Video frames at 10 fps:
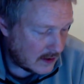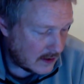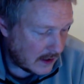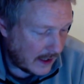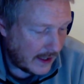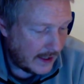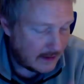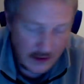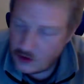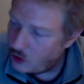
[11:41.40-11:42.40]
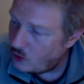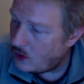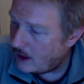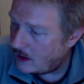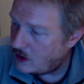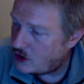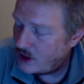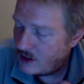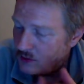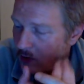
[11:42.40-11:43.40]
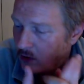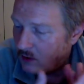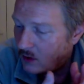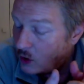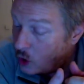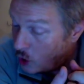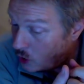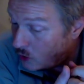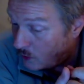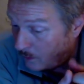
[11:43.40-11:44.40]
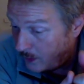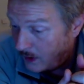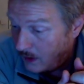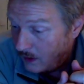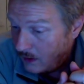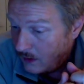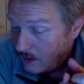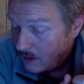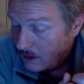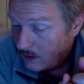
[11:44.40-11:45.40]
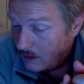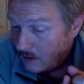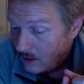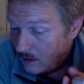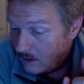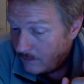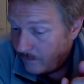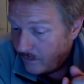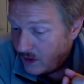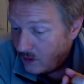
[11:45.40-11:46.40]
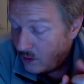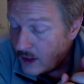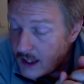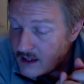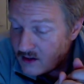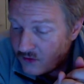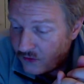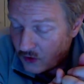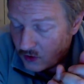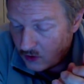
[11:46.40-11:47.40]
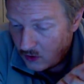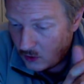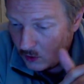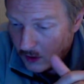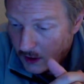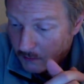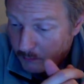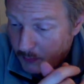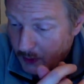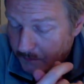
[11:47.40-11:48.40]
had two hunches what could be the reason for the hold up.